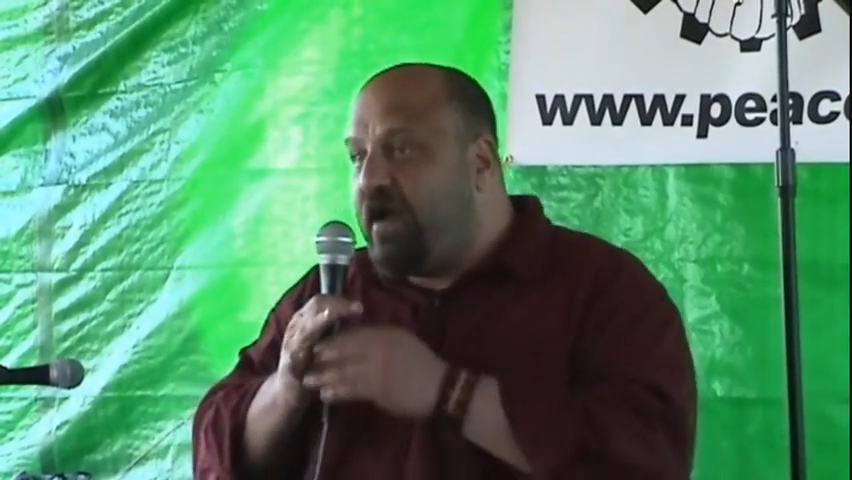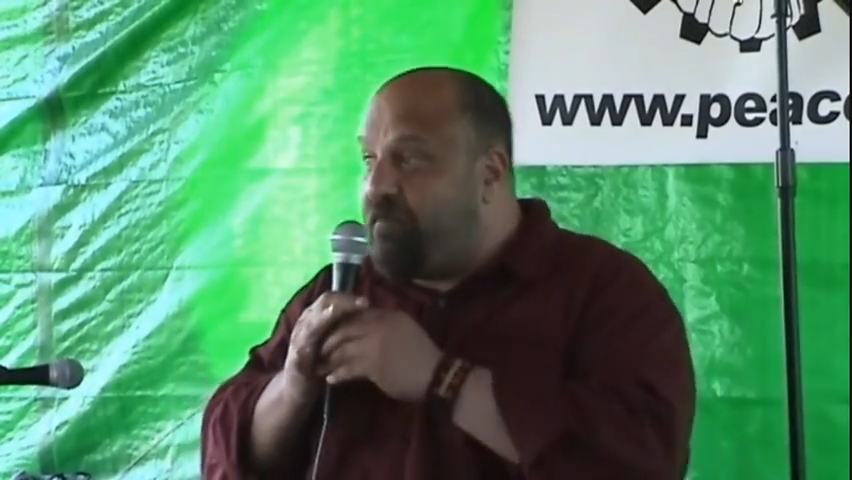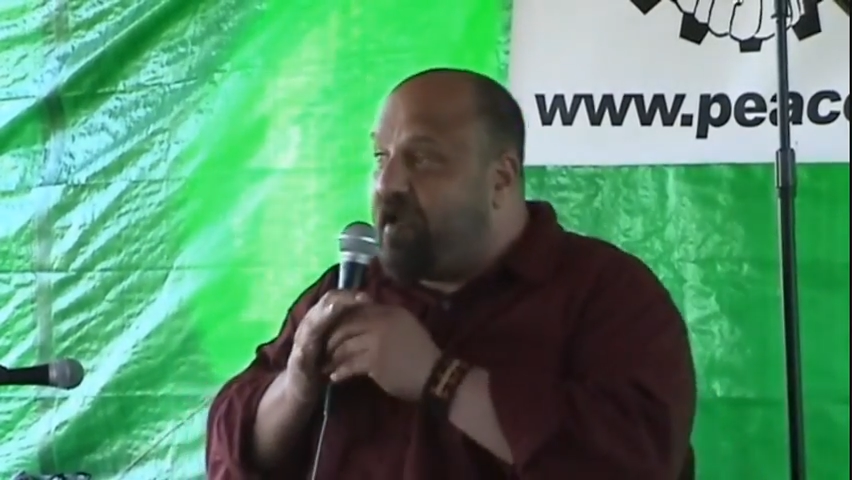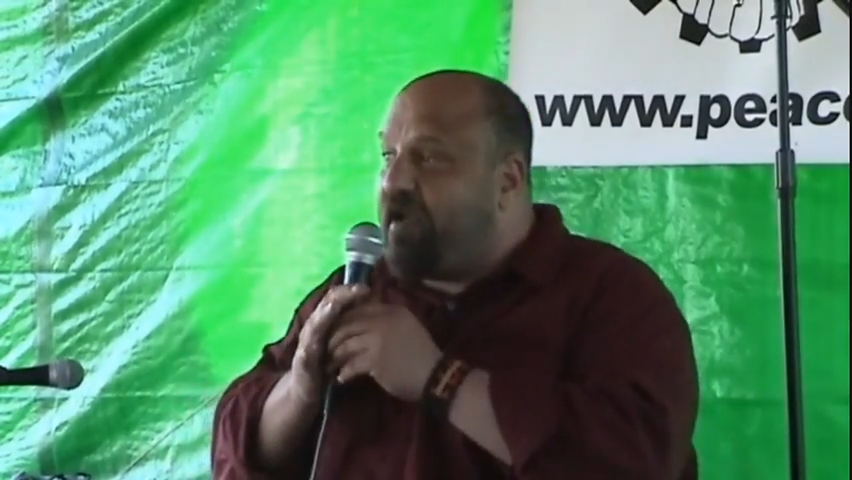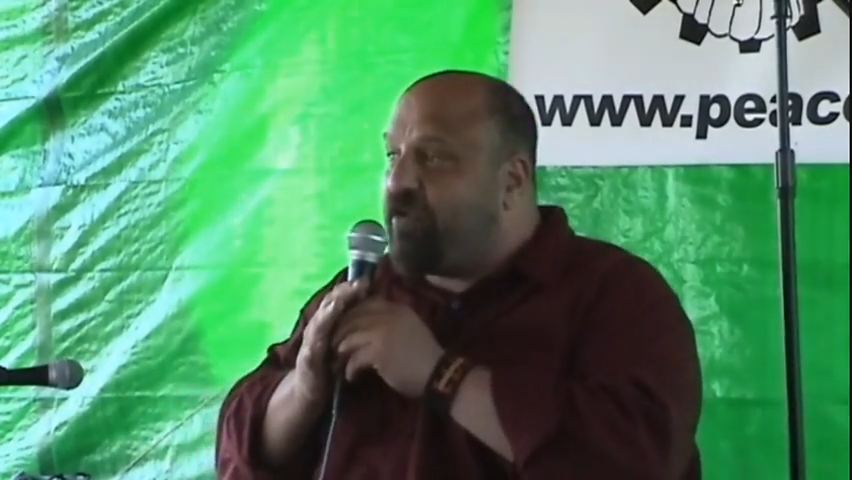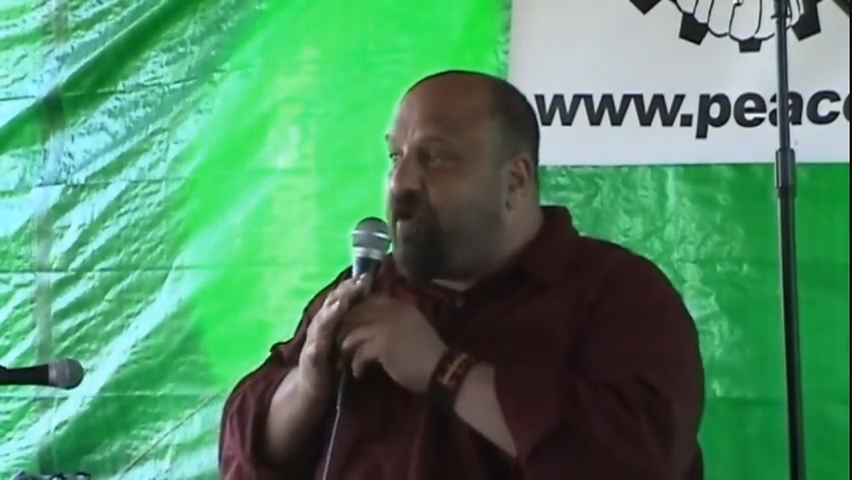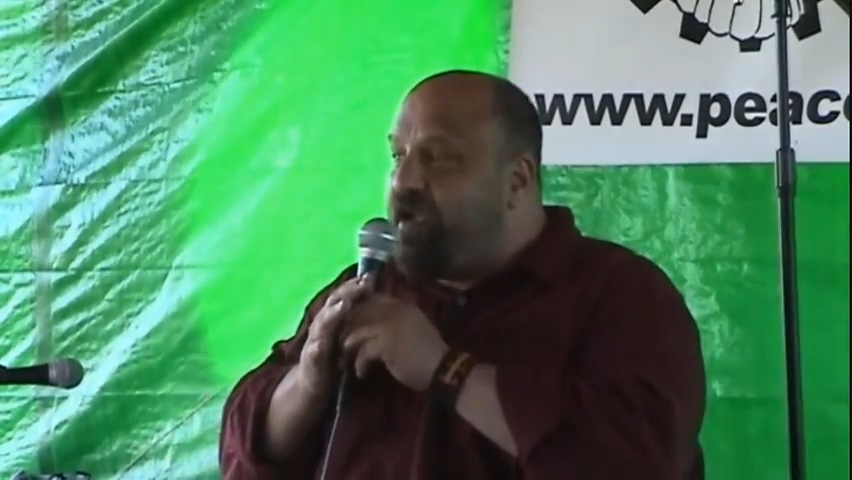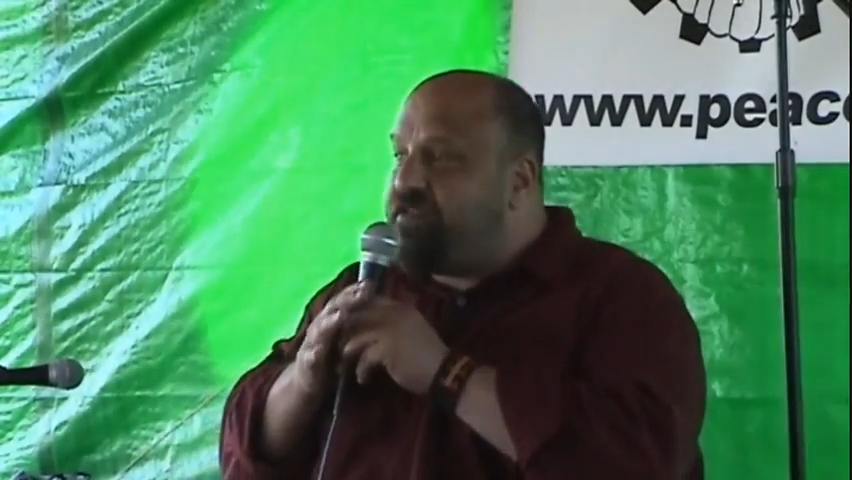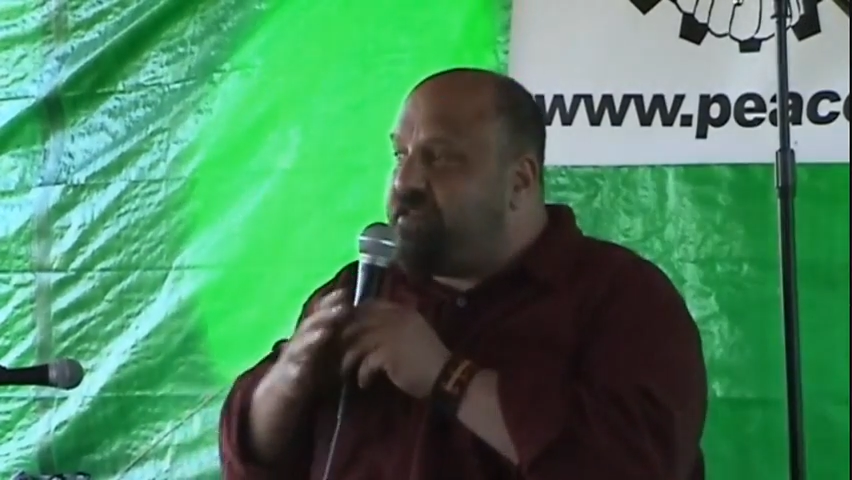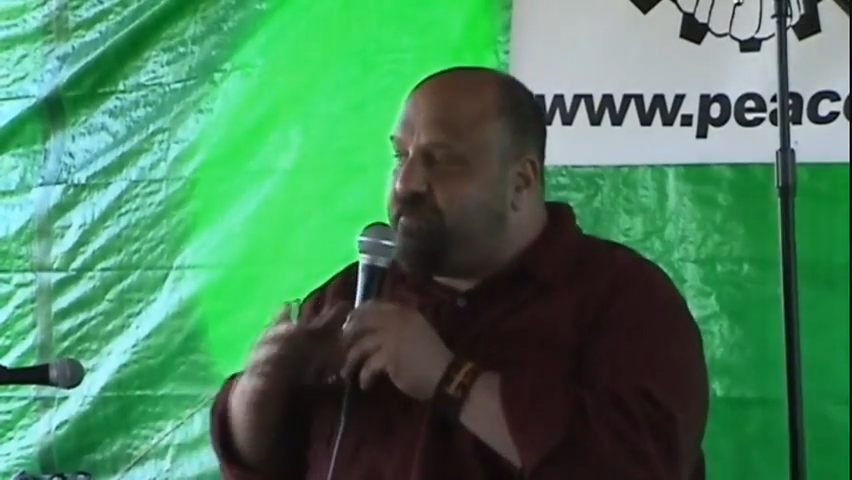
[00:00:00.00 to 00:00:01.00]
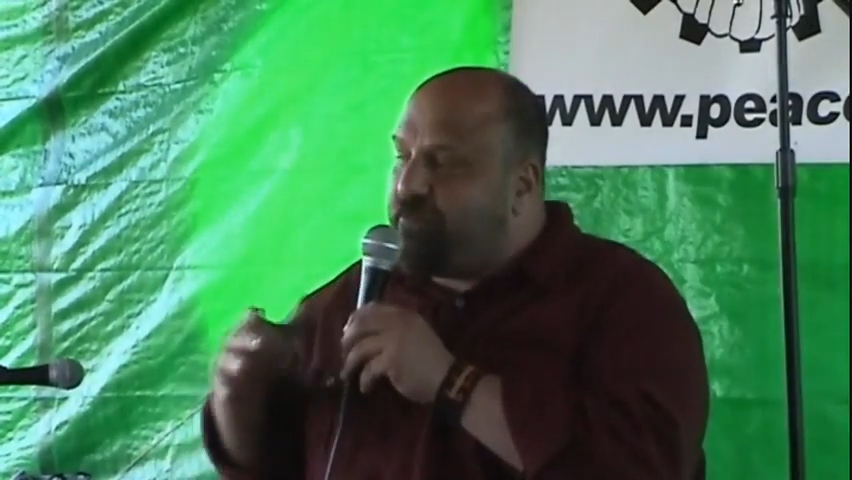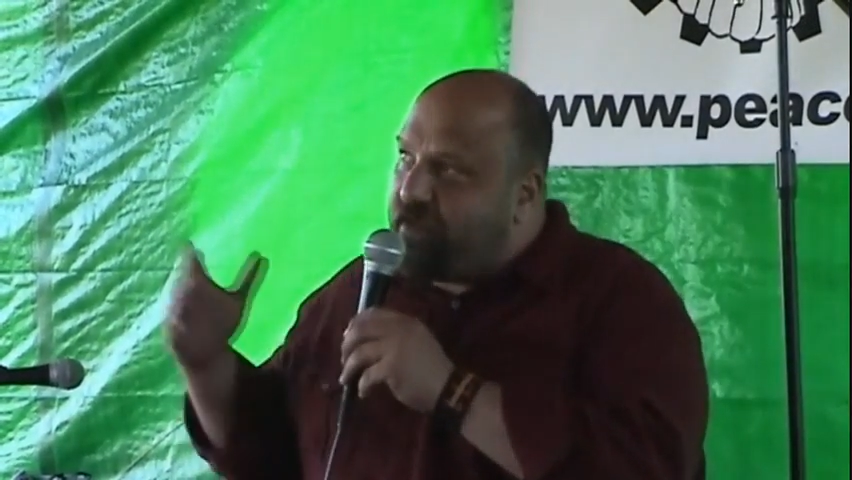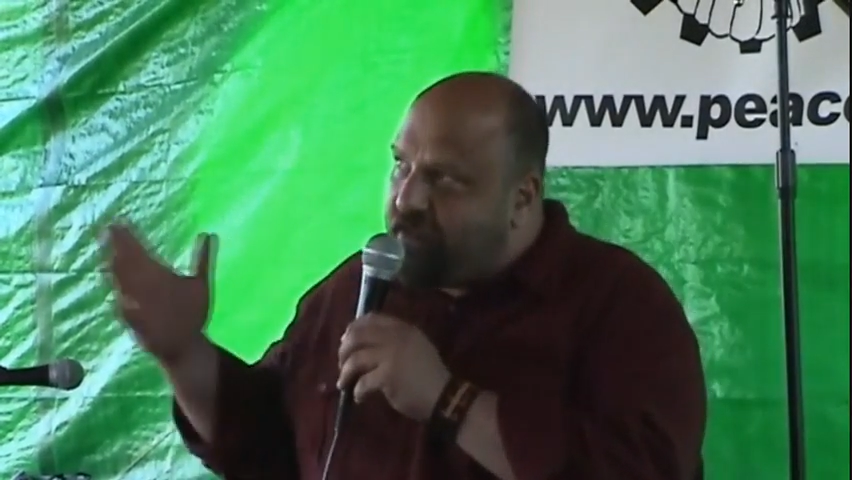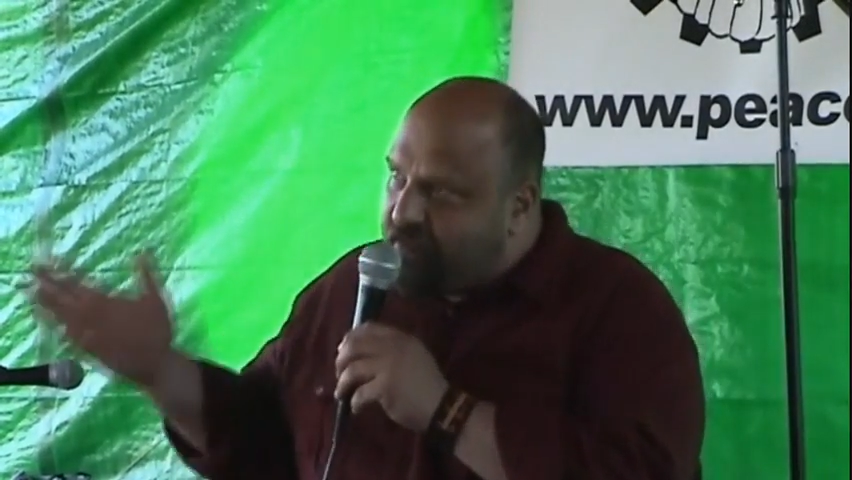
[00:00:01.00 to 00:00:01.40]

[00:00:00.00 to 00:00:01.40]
I'm not crazy, well,